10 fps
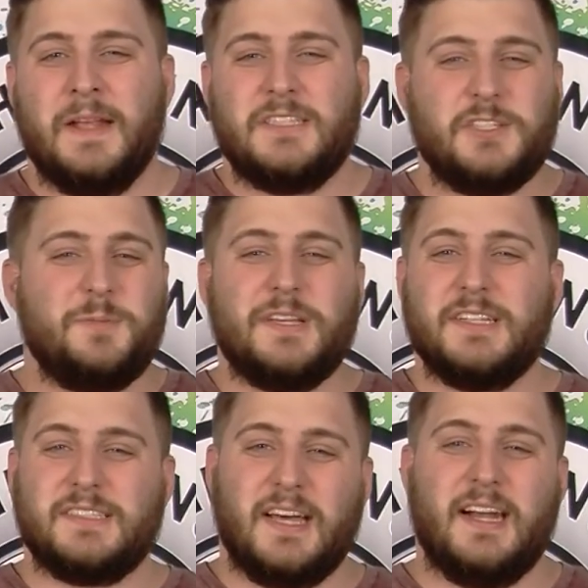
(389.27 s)
just
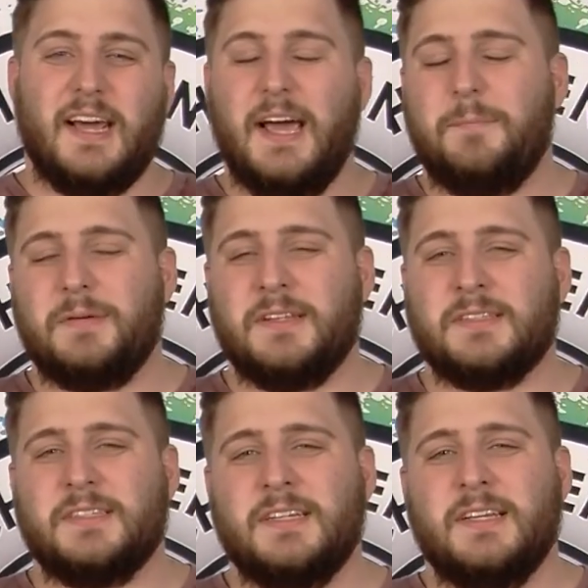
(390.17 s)
because that
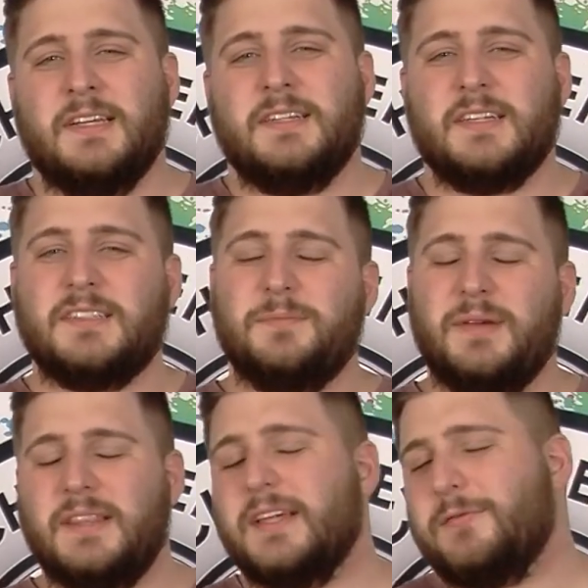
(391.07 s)
happens doesn't
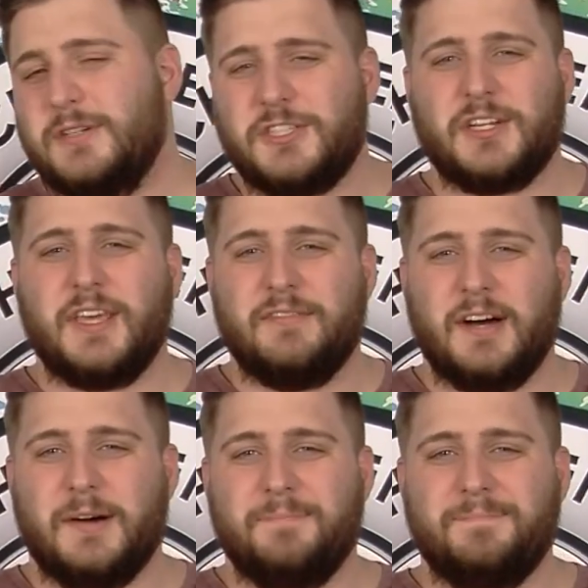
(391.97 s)
mean that we should give
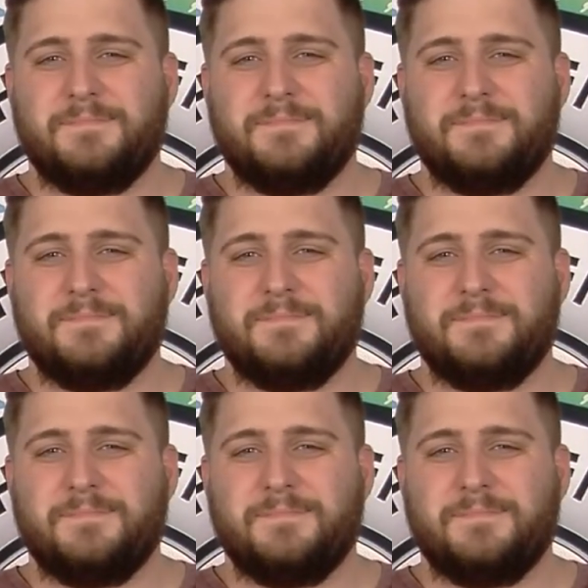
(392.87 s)
up.